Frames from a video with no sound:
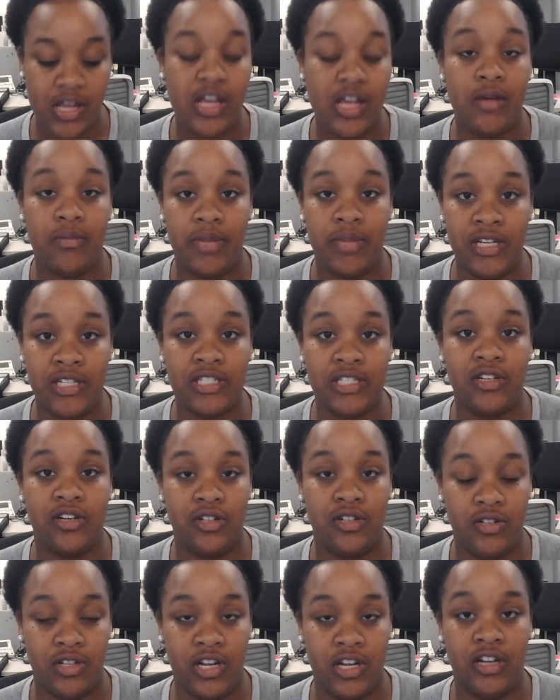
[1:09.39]
and basic
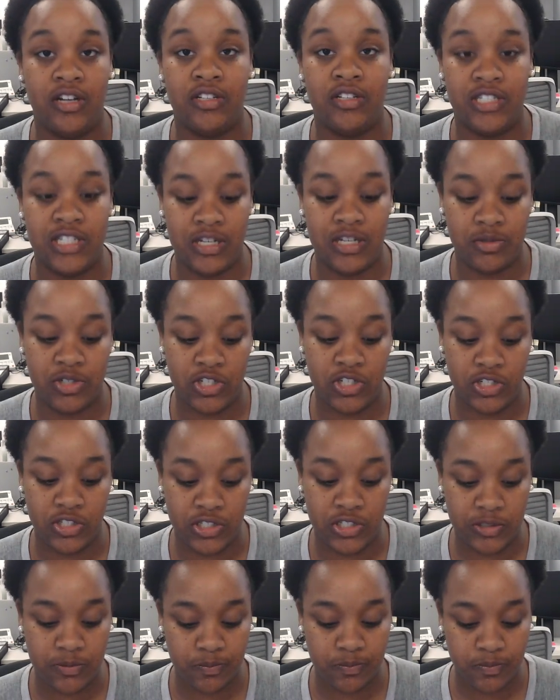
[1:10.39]
underlying
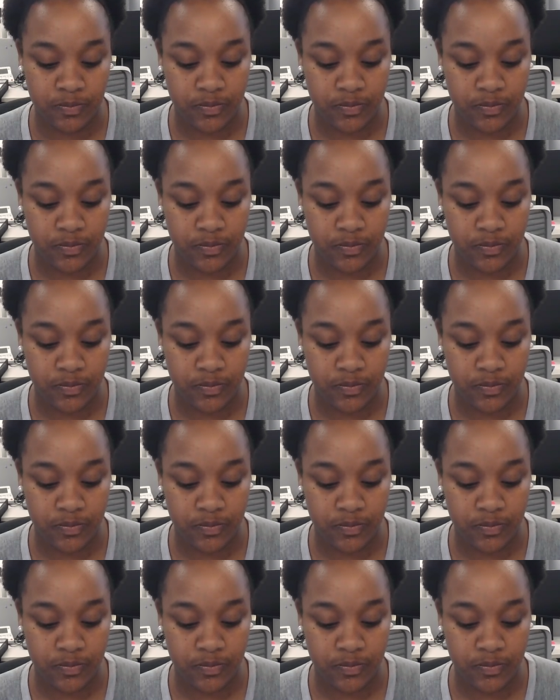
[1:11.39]
assumptions.